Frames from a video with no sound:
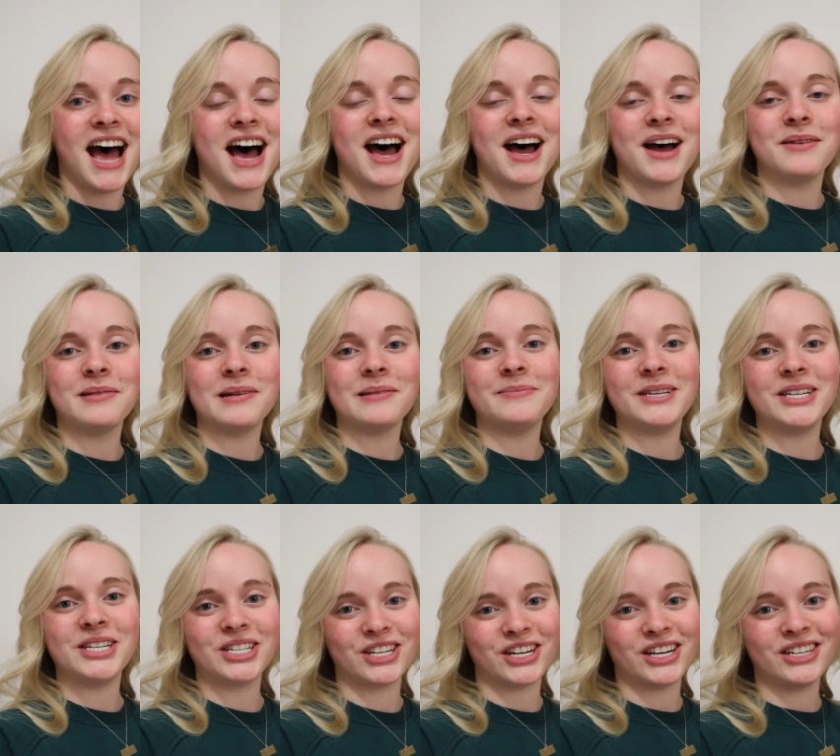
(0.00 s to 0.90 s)
Um,
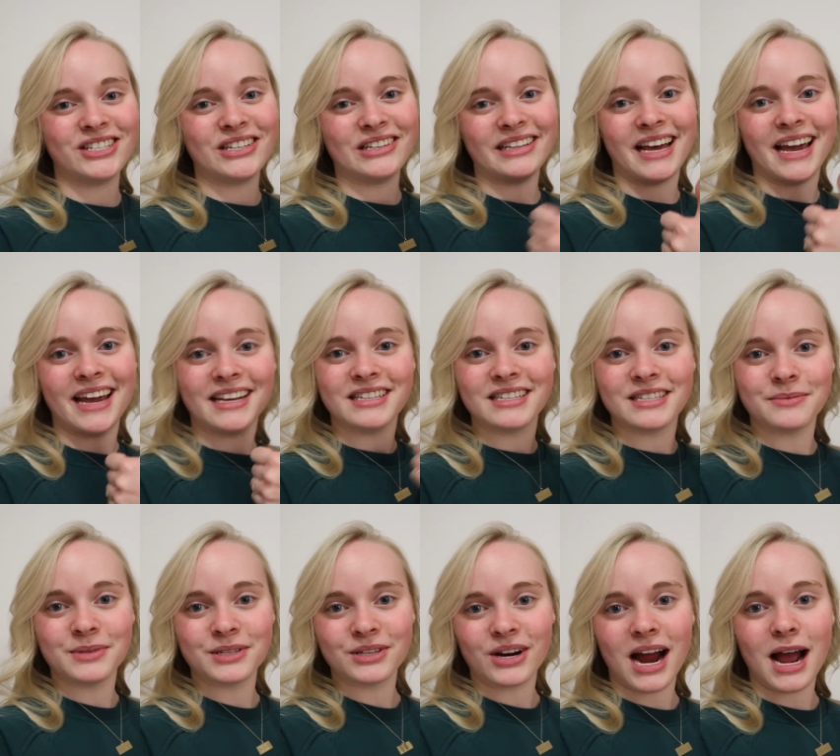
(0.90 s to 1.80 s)
be sure to like and
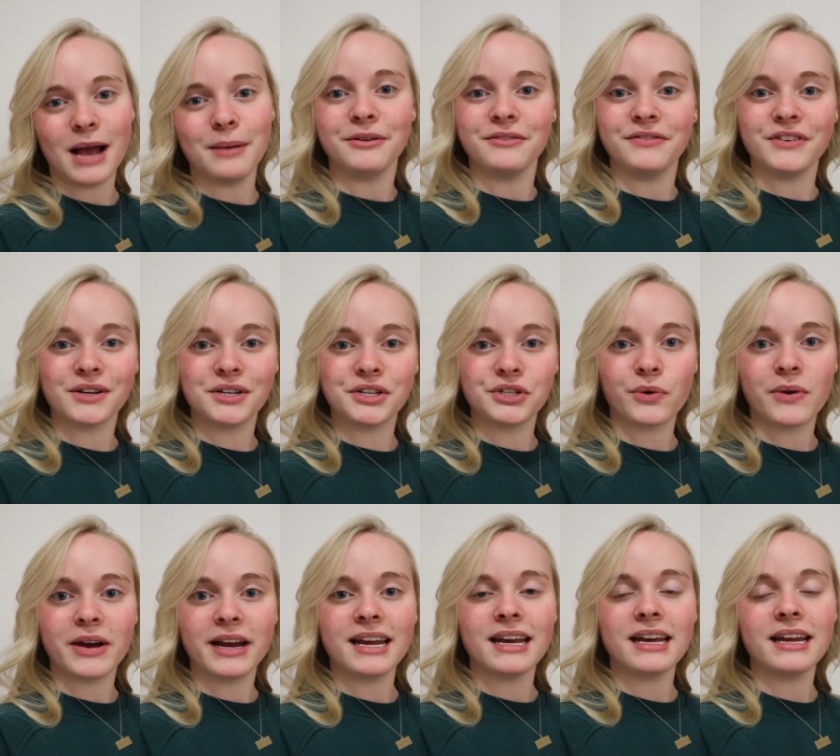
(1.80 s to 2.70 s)
subscribe if you
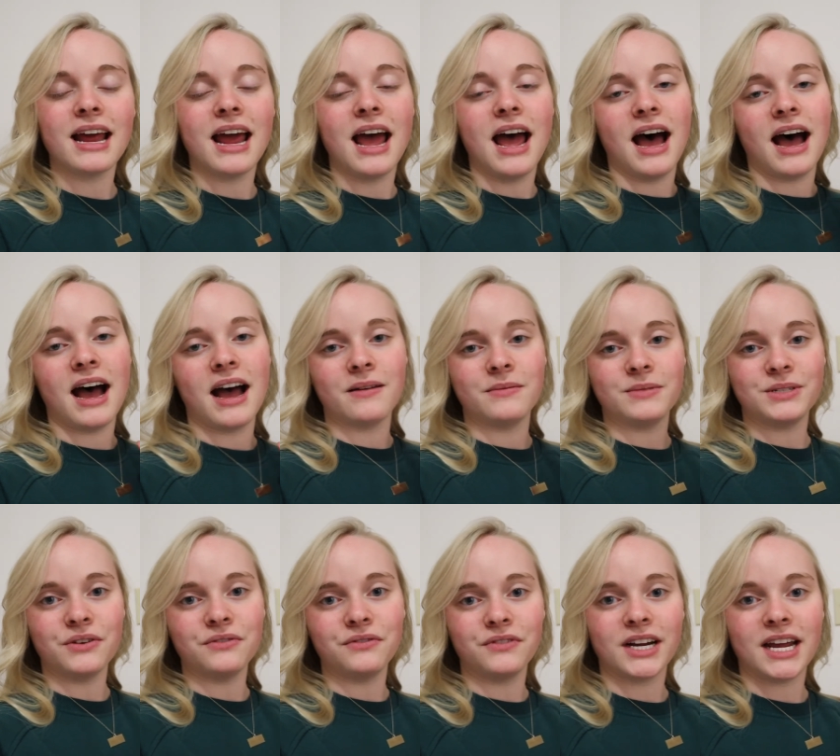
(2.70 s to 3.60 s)
enjoyed it. Um,
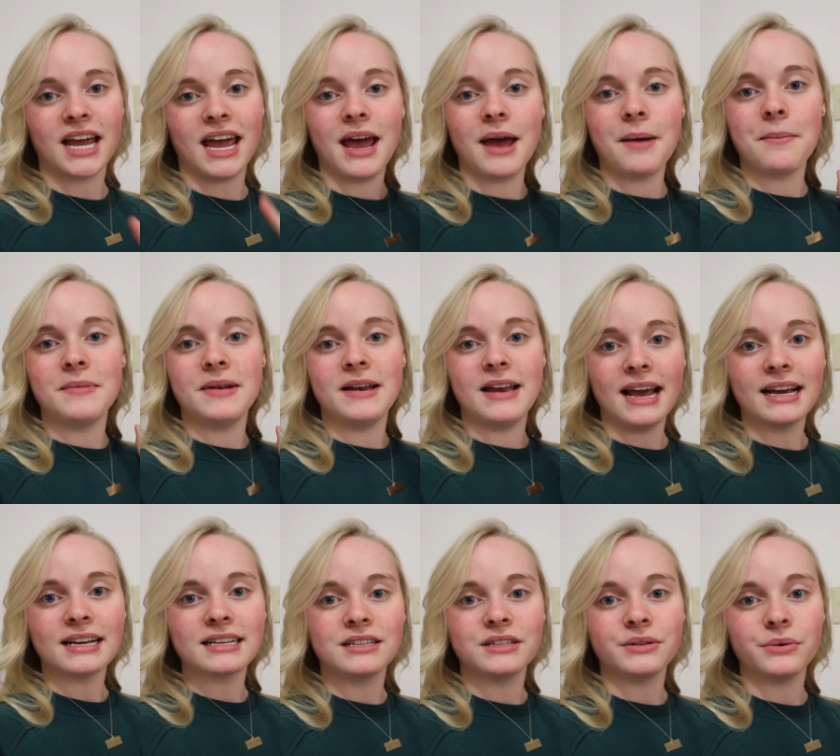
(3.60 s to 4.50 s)
don't forget,
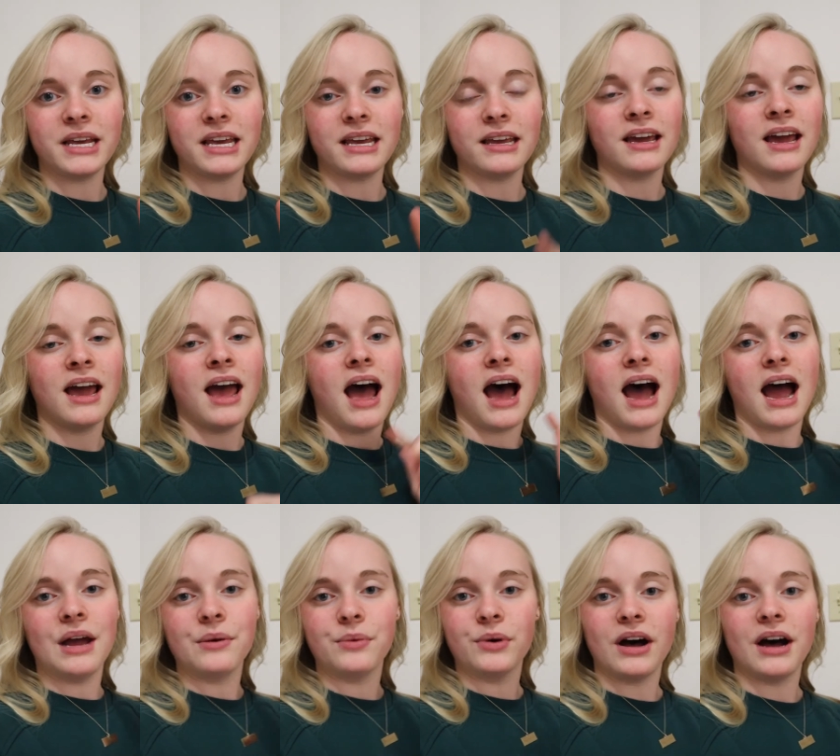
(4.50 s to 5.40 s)
next week
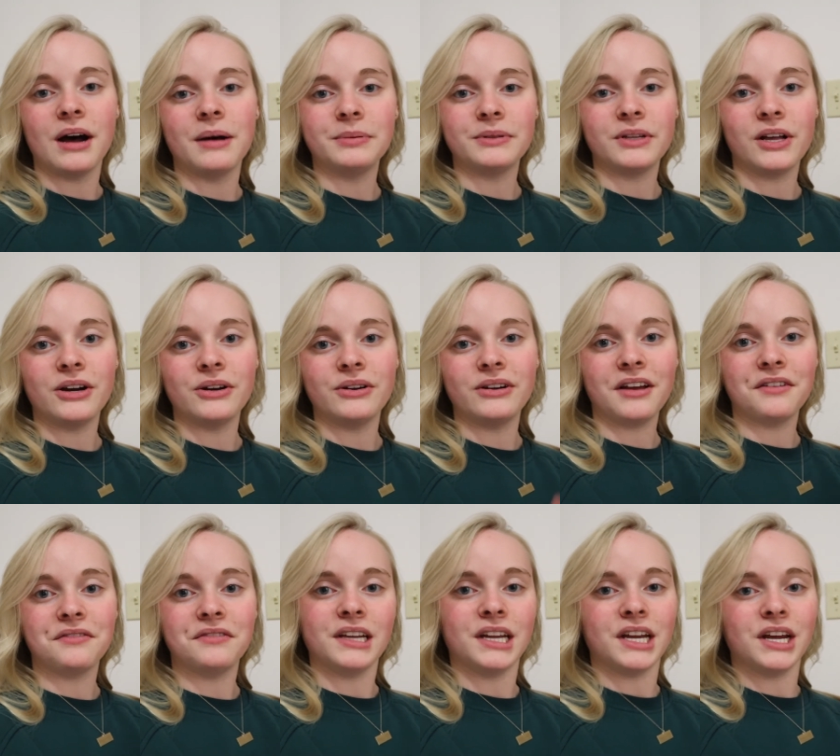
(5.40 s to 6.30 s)
I will upload
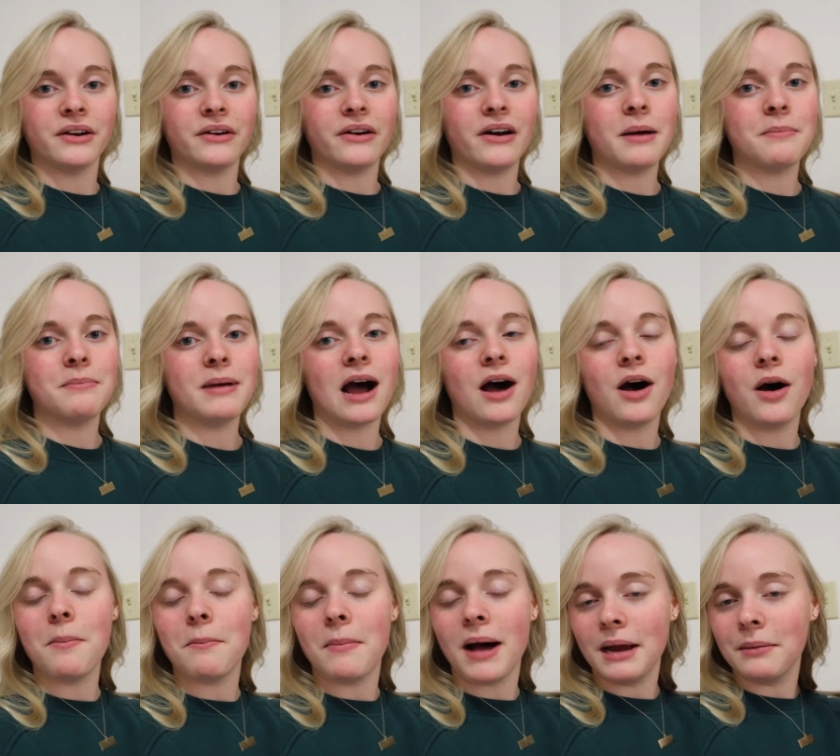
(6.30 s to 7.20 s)
a video
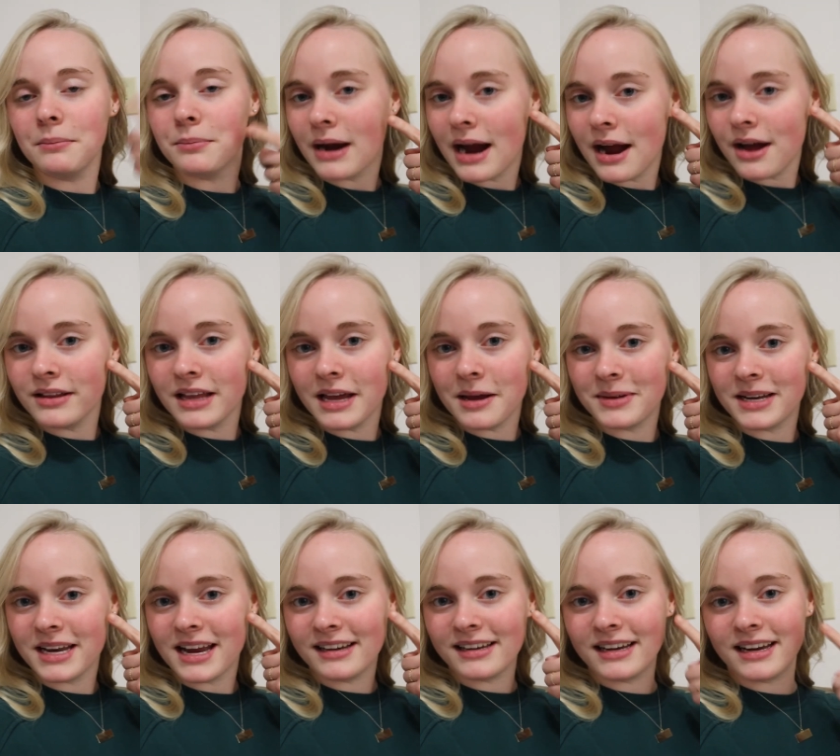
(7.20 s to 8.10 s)
about my brow
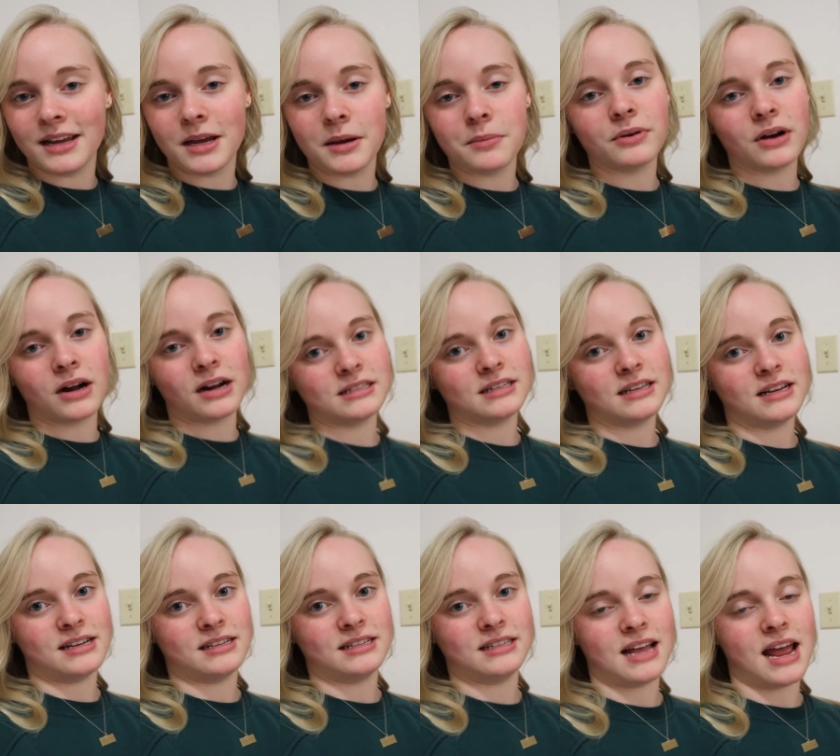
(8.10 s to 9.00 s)
laminating
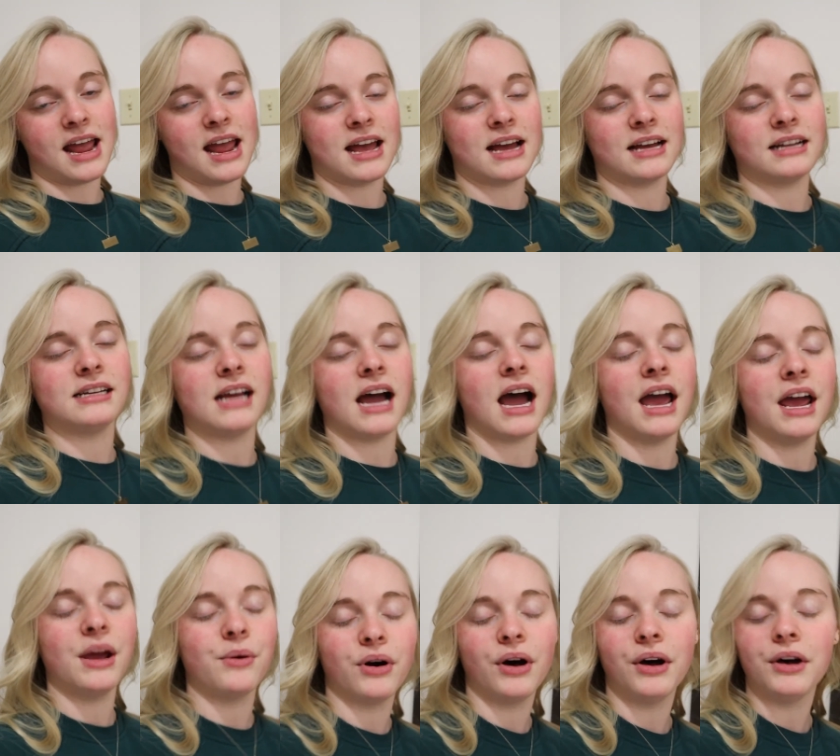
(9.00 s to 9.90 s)
process and
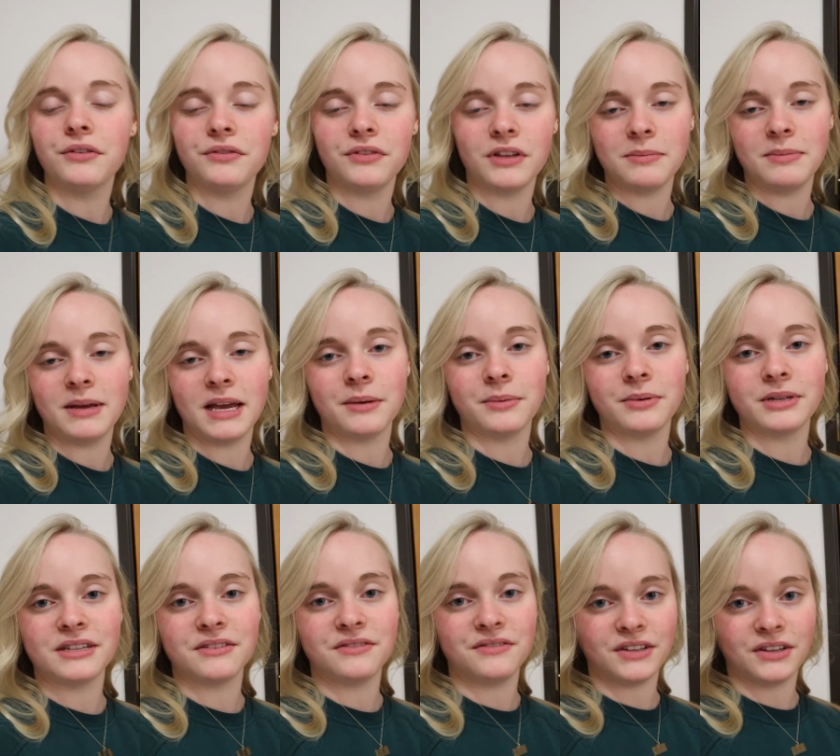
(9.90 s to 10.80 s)
I will hopefully be
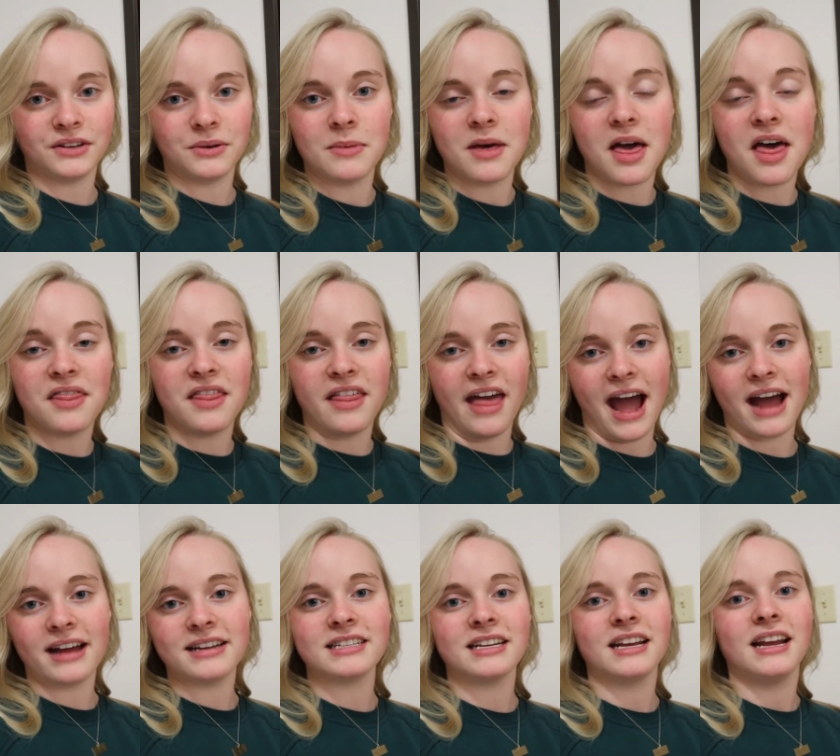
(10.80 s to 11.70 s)
able to film
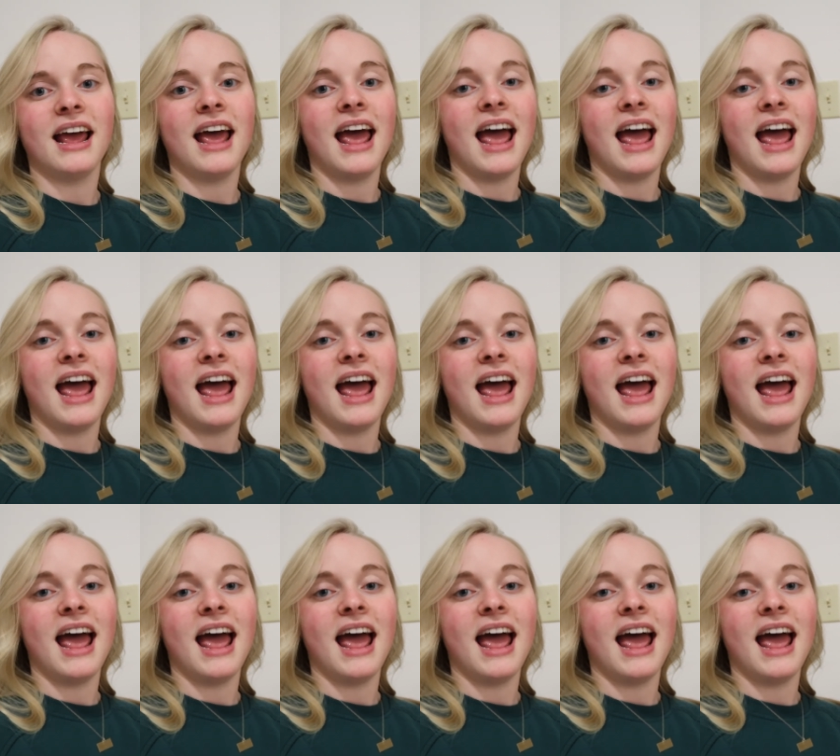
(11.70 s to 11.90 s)
that.